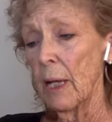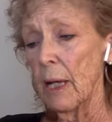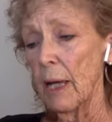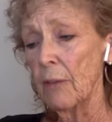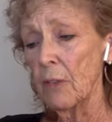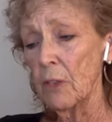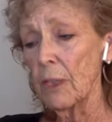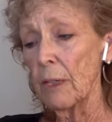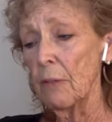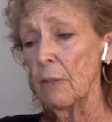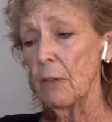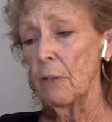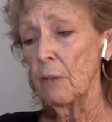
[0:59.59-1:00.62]
after
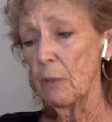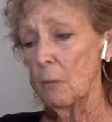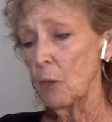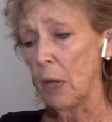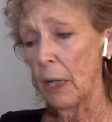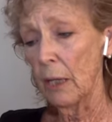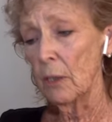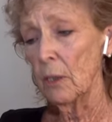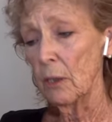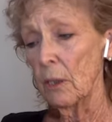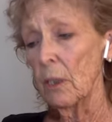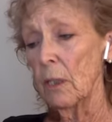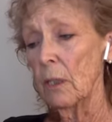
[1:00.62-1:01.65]
suffering from
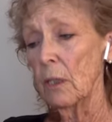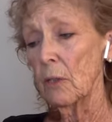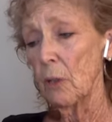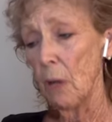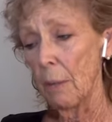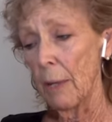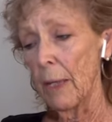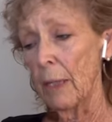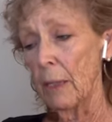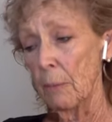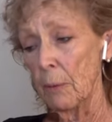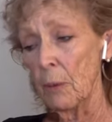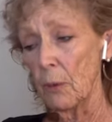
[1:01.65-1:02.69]
childhood trauma and
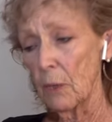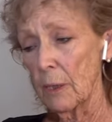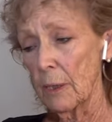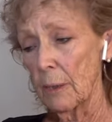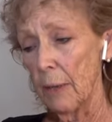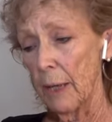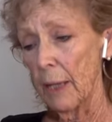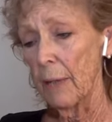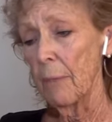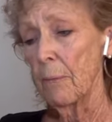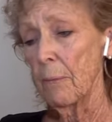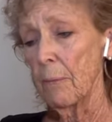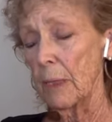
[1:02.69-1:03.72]
abuse.
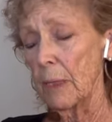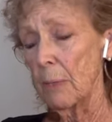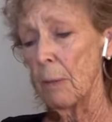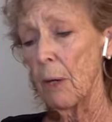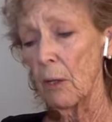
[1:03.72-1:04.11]
As part